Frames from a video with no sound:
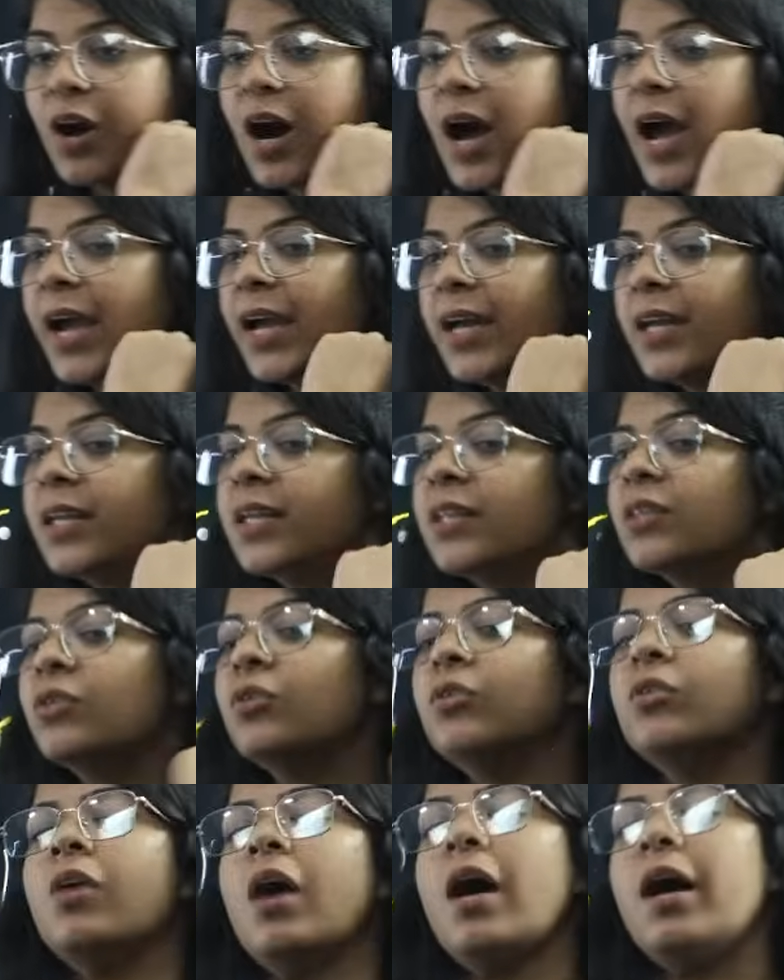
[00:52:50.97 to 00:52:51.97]
hi
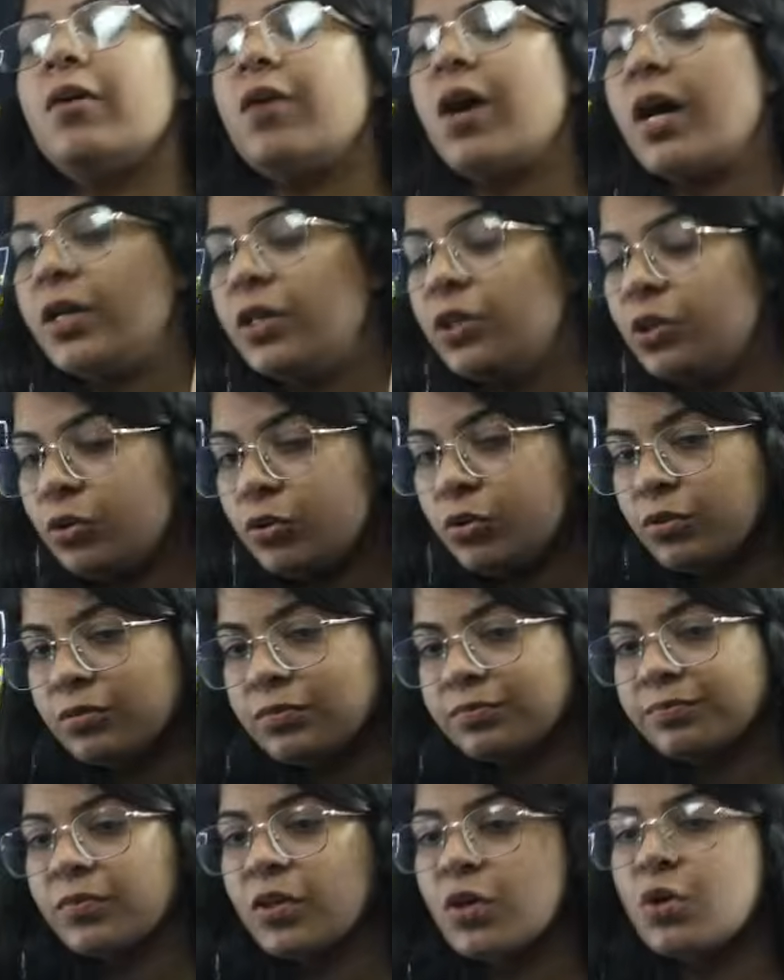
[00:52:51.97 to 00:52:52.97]
Ritu, how are you?
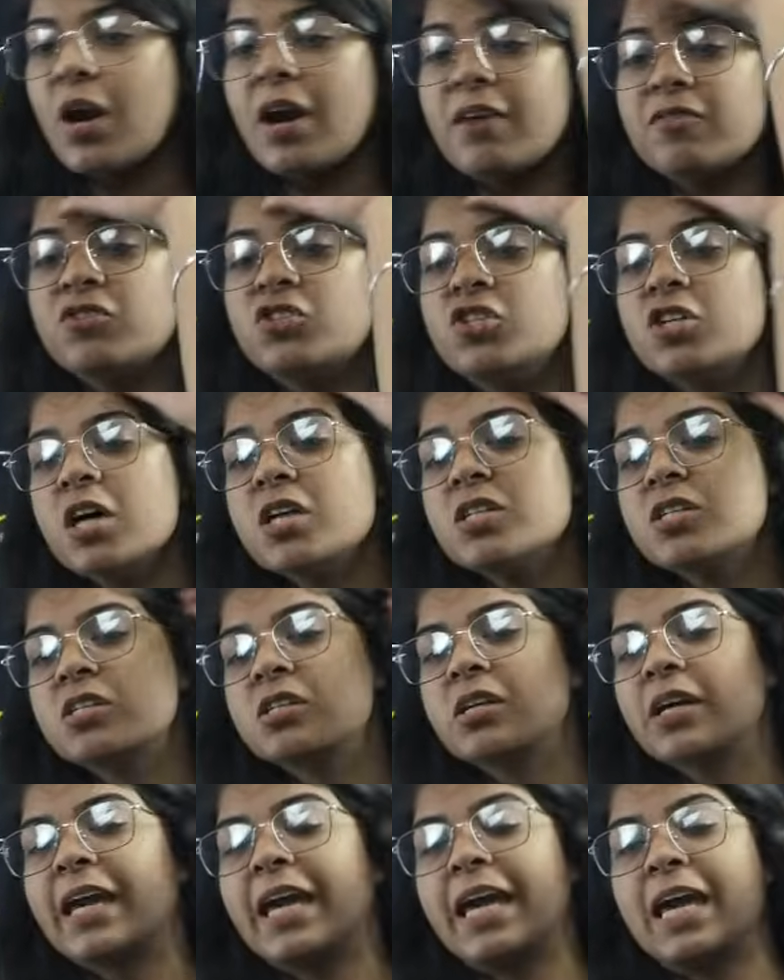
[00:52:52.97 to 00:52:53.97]
You have
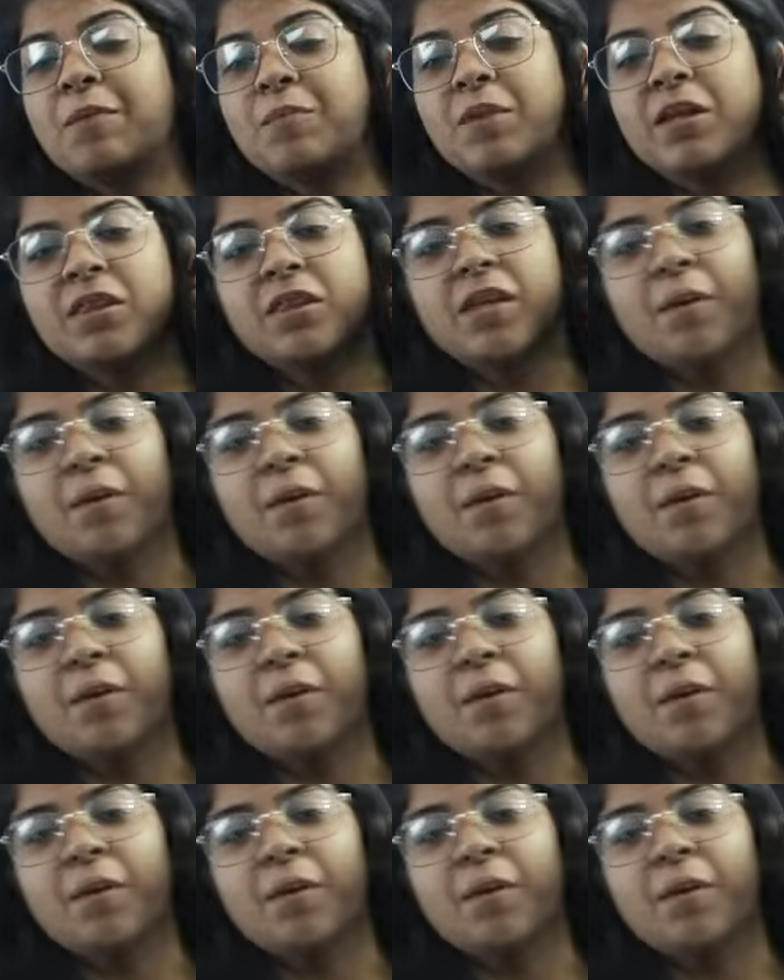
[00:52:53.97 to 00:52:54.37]
just came in the